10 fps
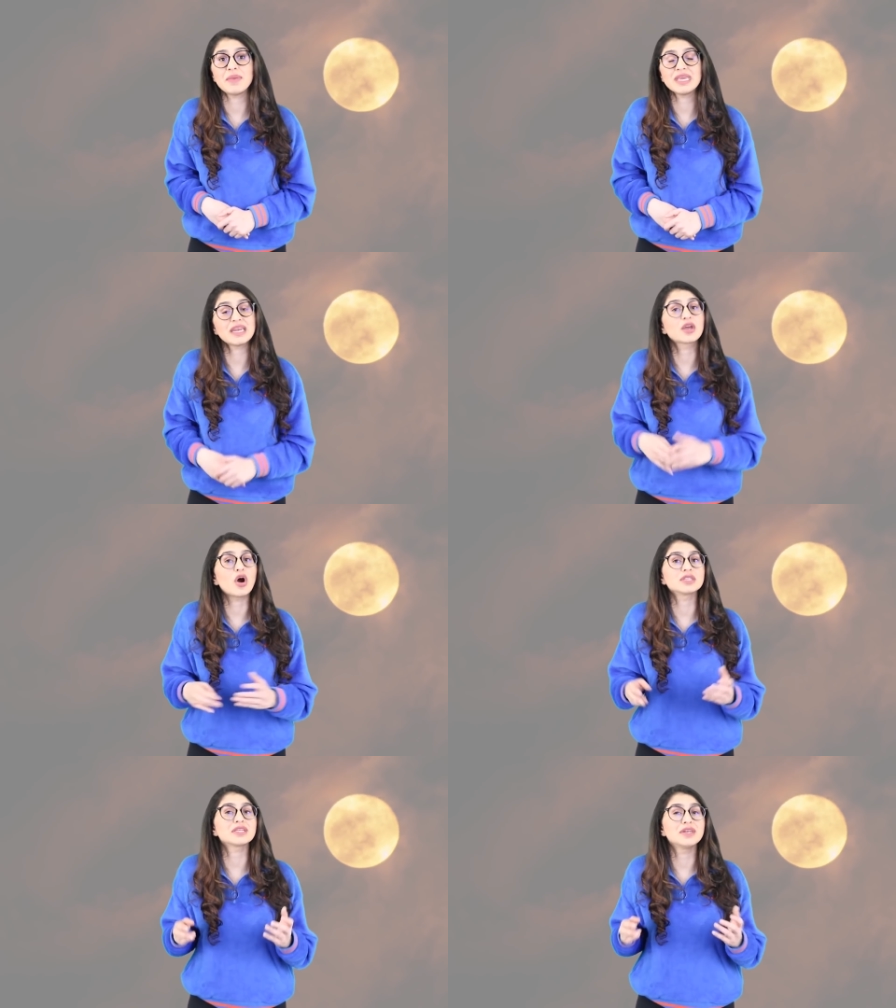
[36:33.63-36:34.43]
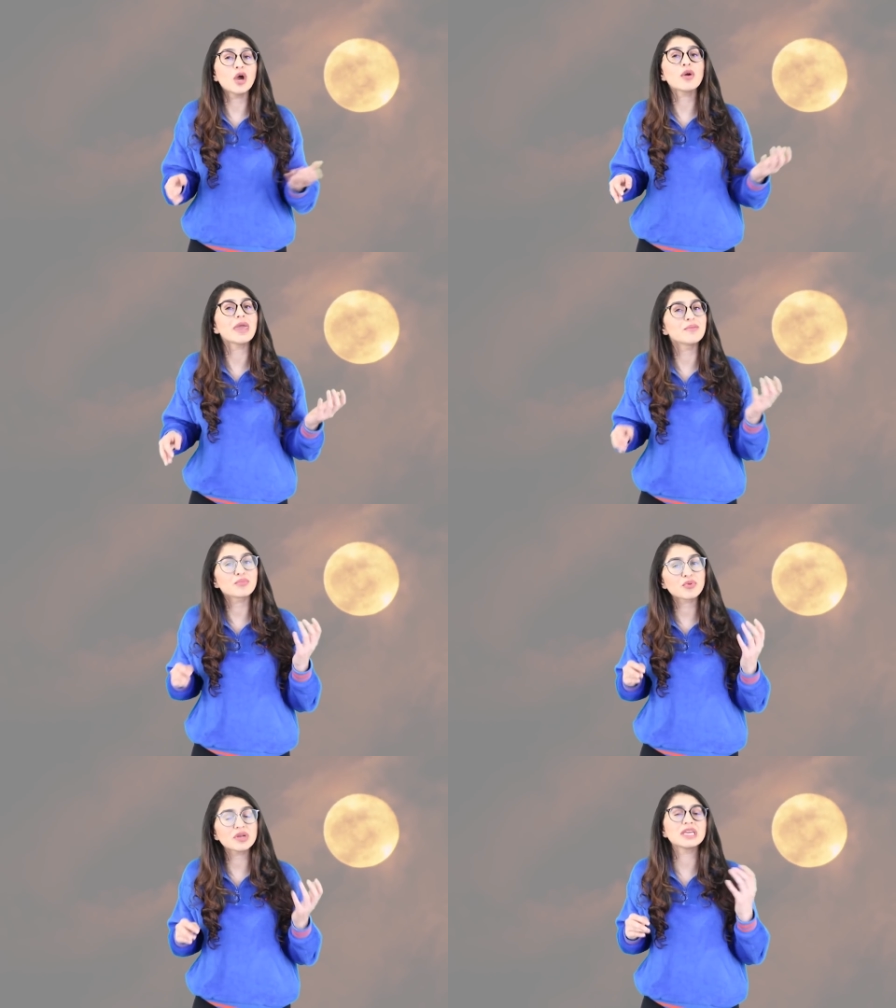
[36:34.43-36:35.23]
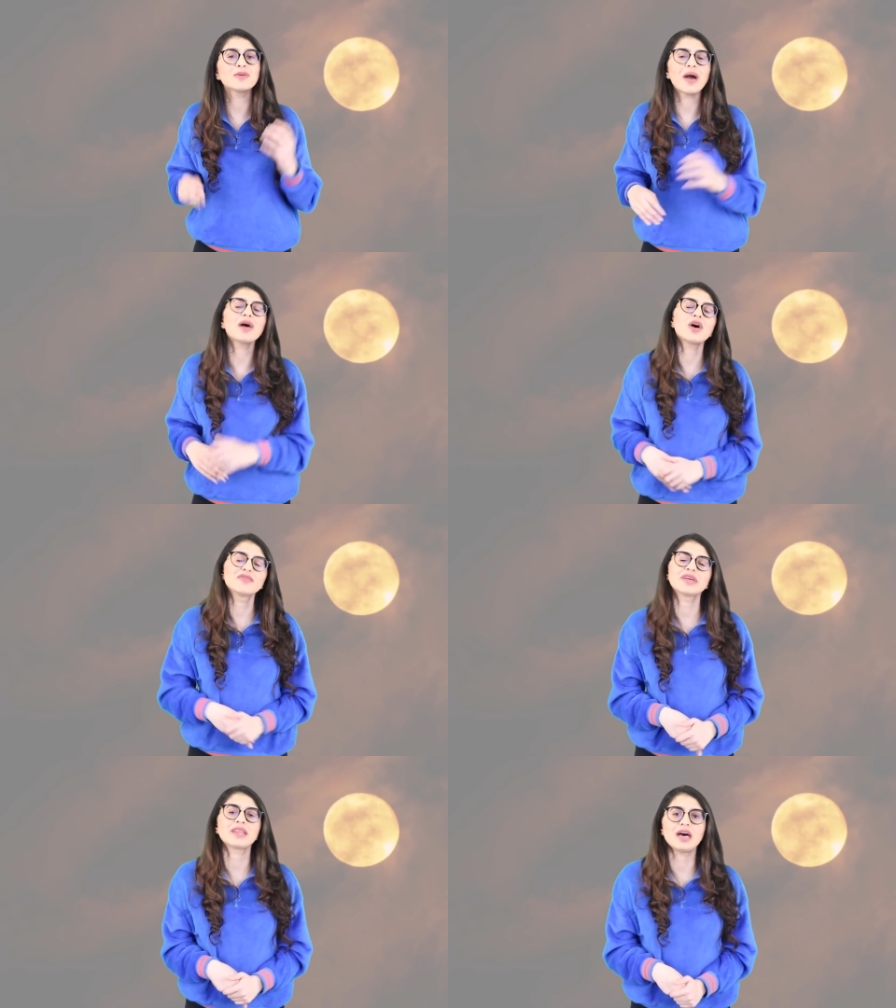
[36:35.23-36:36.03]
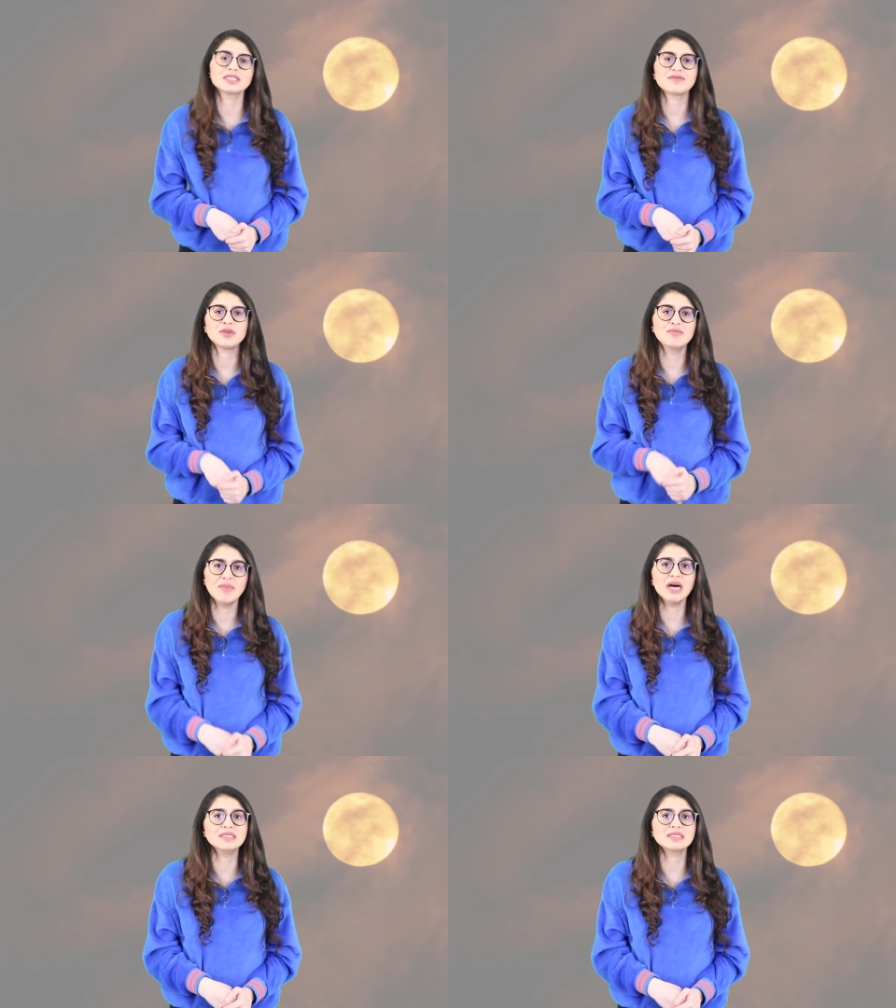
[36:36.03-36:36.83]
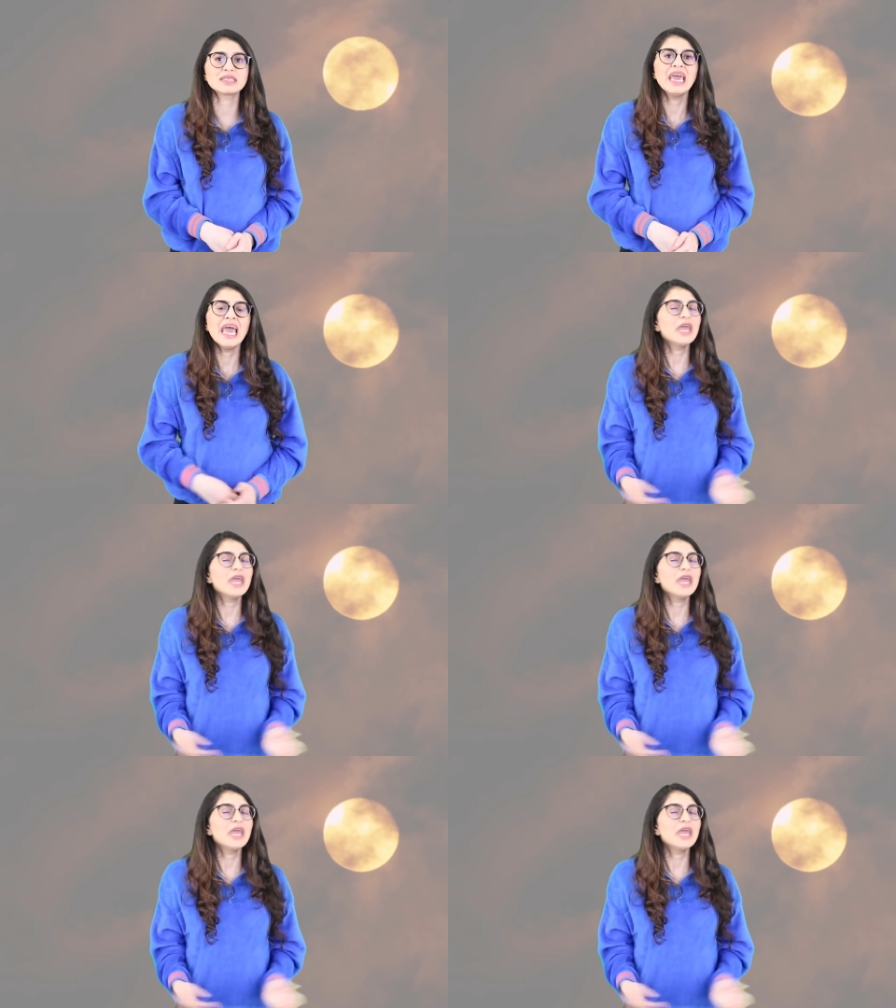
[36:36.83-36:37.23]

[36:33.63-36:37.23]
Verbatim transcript: but he had gotten to know him pretty well over the last few months.